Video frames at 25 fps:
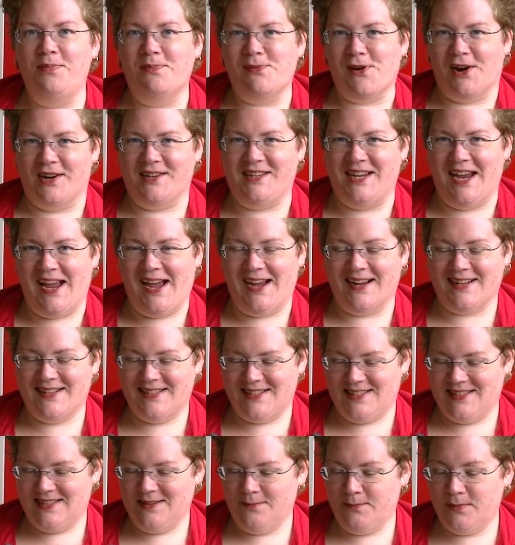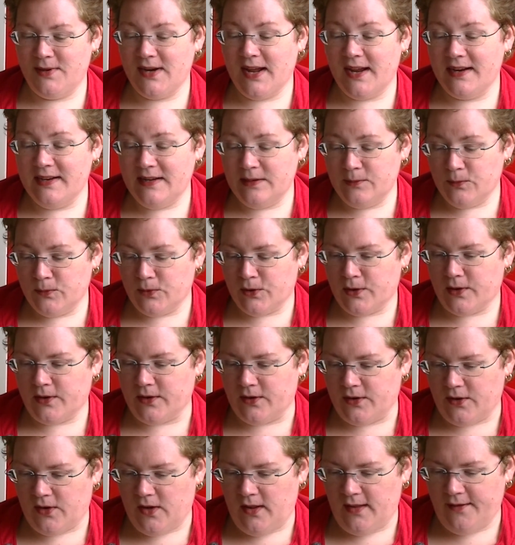projects, but I did work
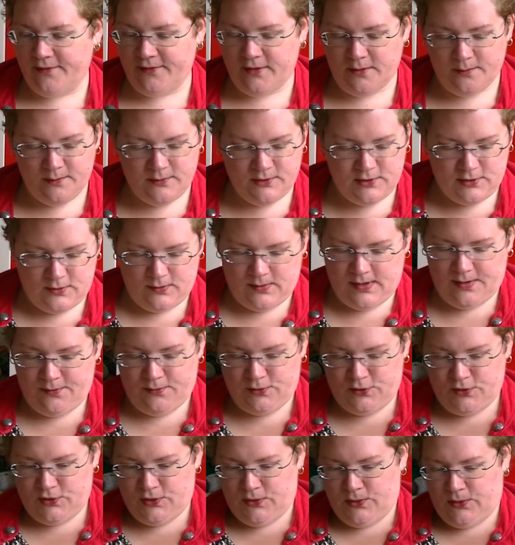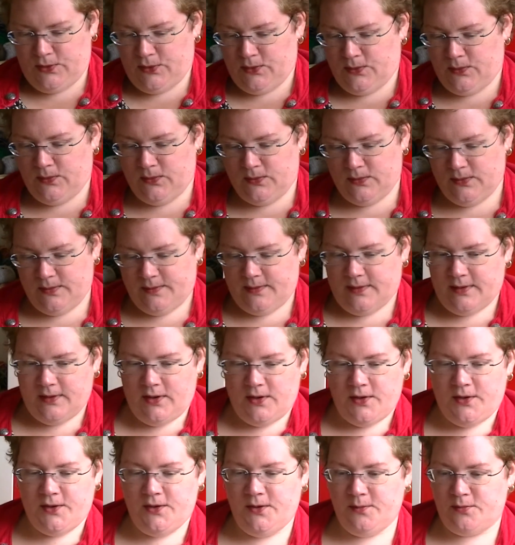on all of them, so I will show you
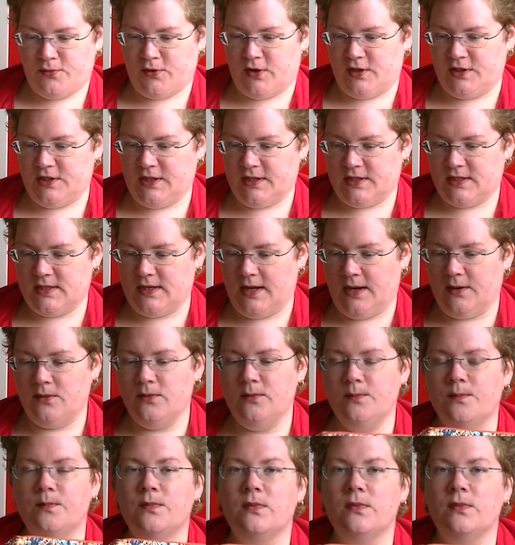all the projects now.